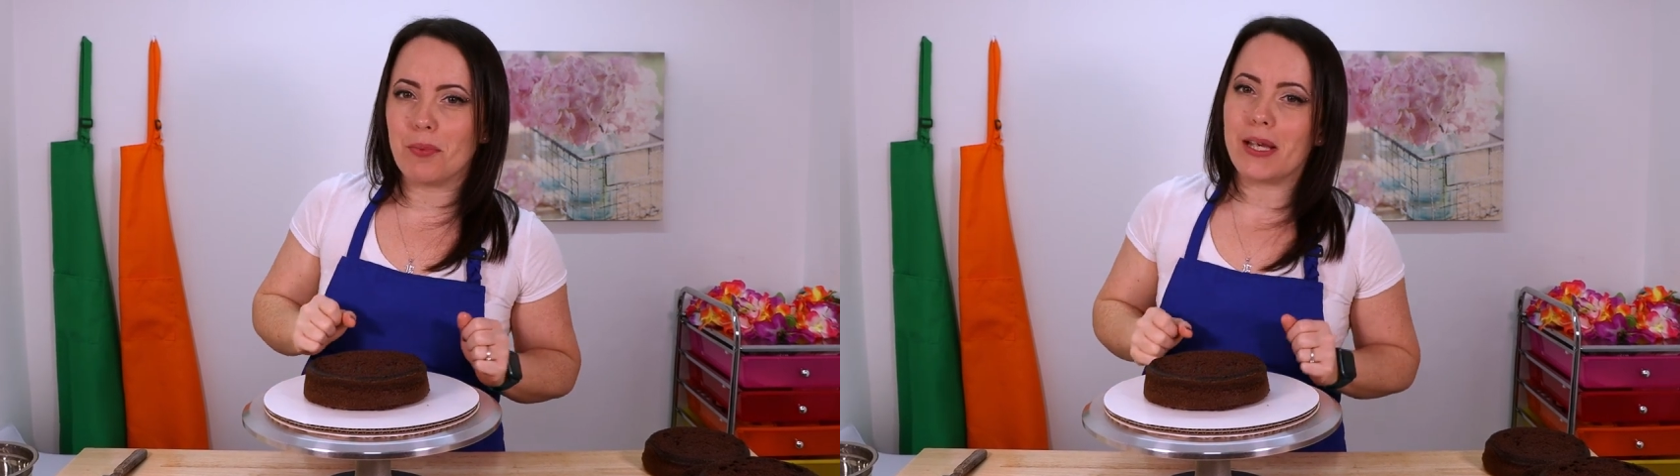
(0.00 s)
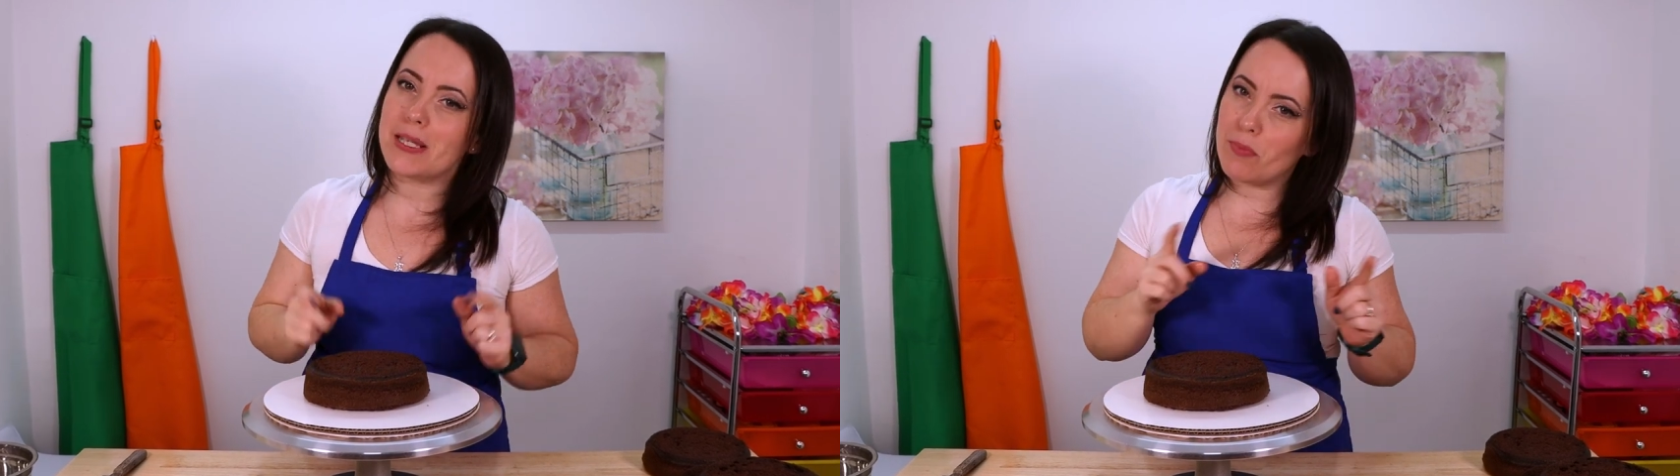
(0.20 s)

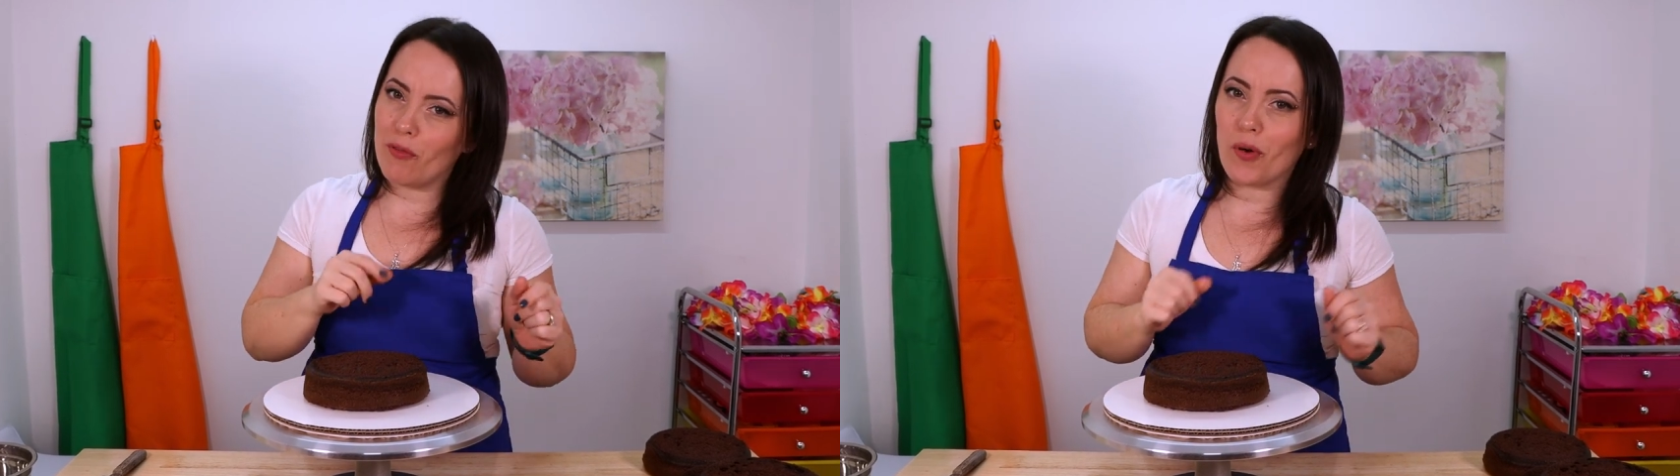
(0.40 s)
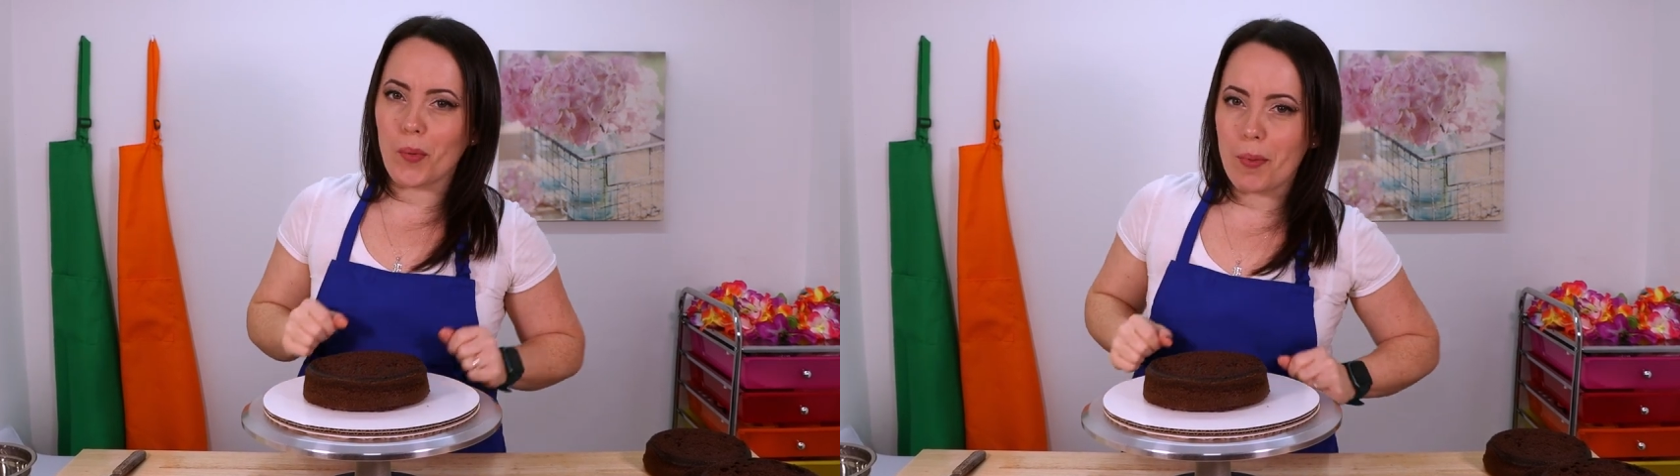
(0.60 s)
place
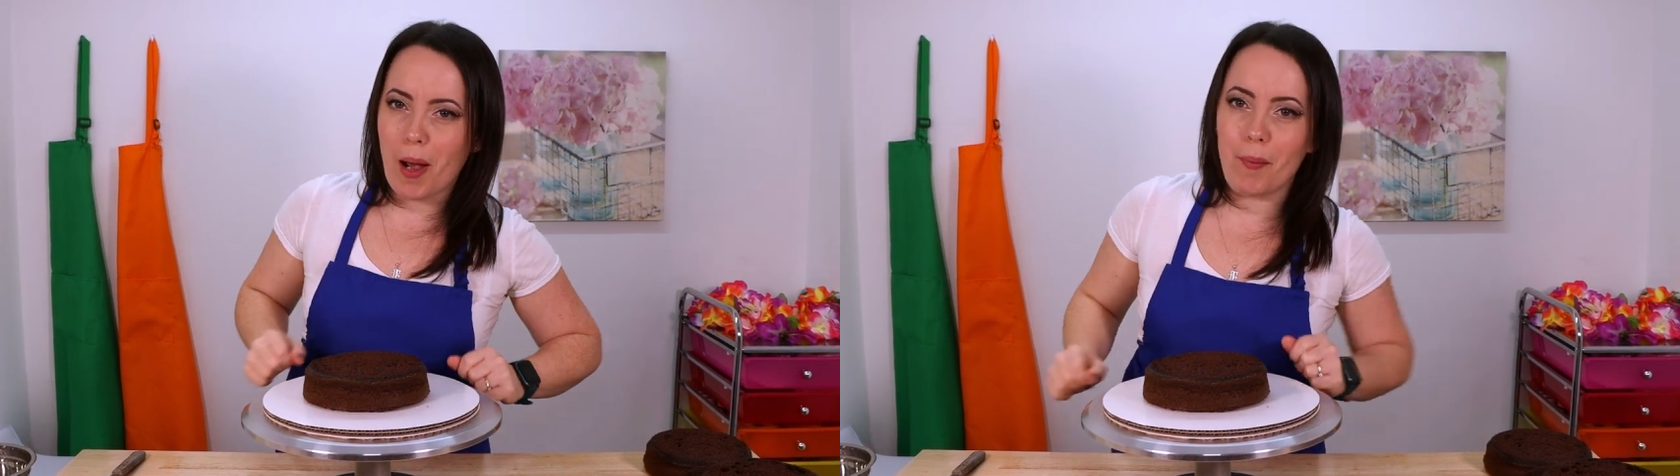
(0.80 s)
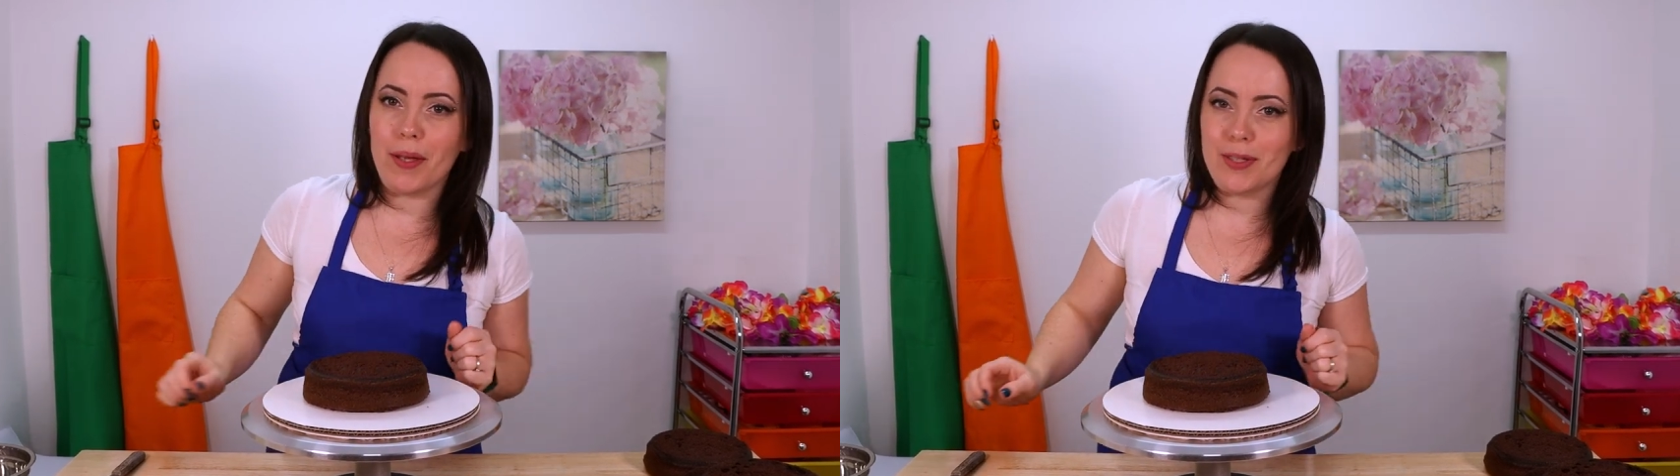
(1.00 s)
before we
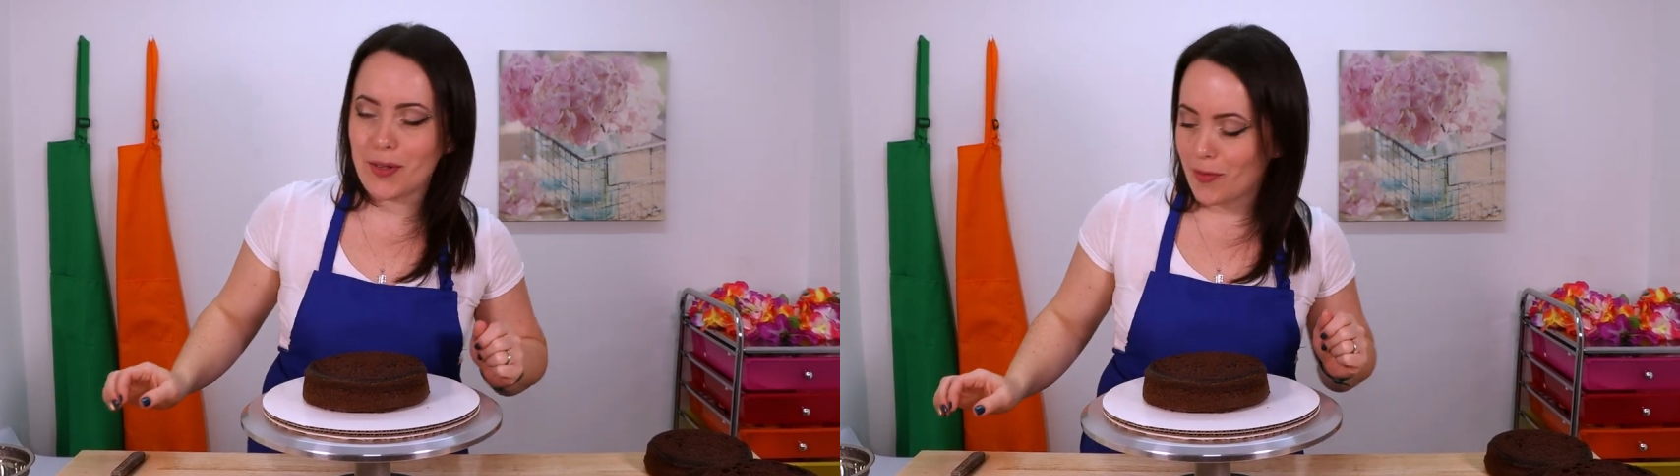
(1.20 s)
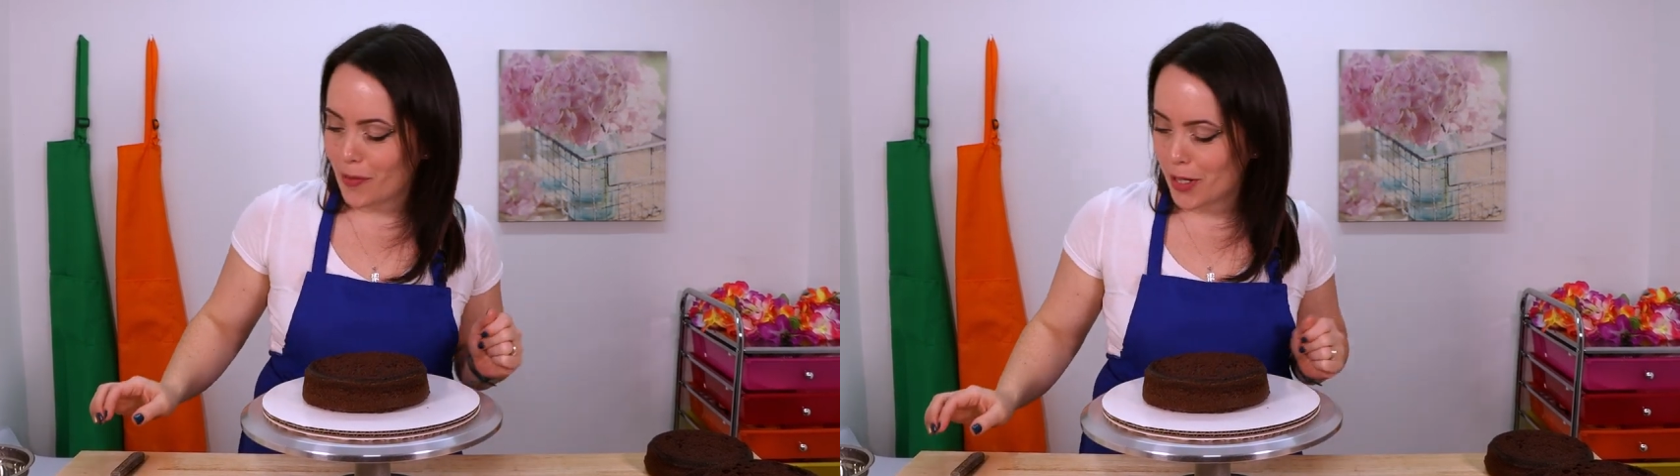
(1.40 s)
pop it
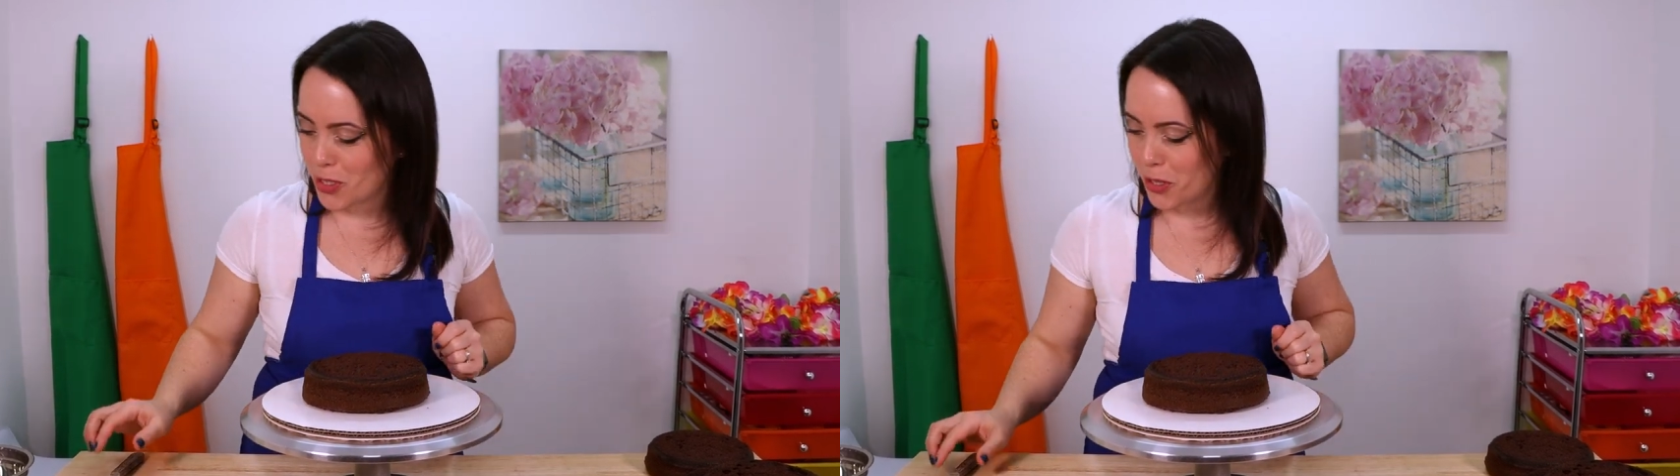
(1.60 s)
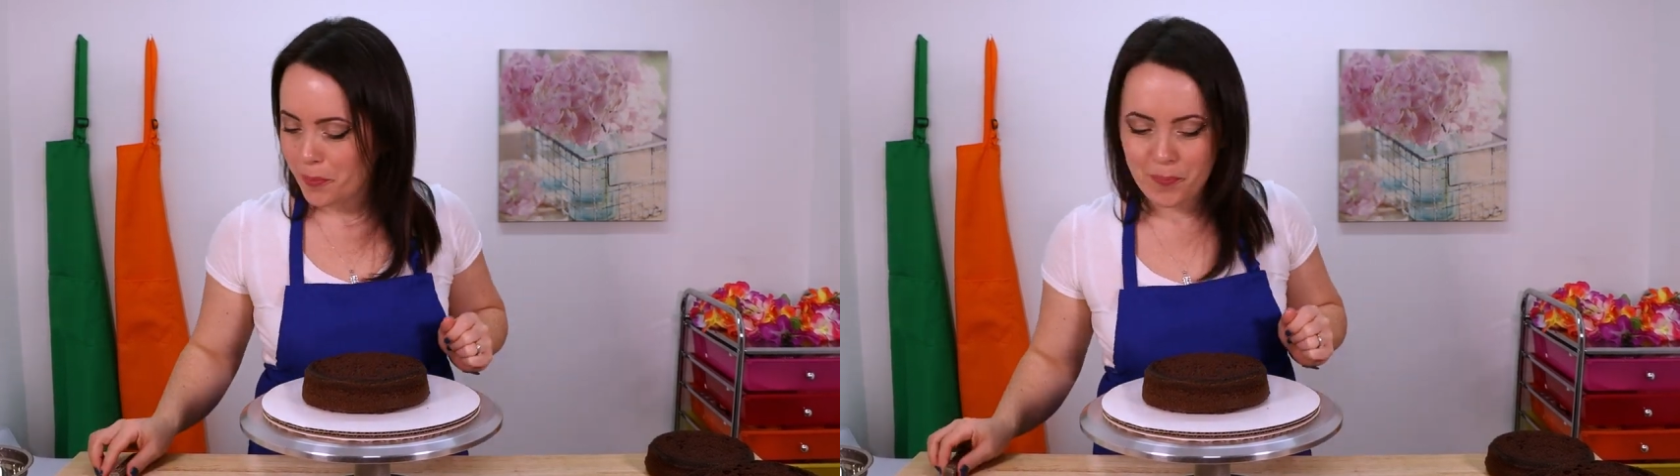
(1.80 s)
into the fridge.